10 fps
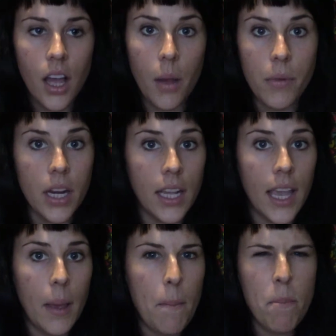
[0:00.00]
I'm gonna
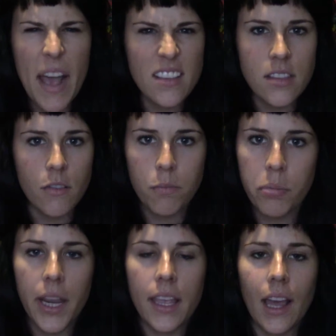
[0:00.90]
get massive
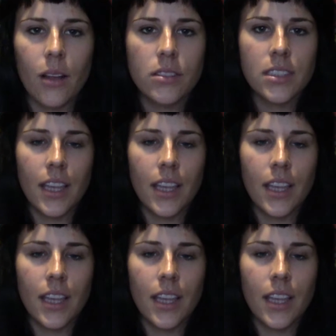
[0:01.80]
breakouts.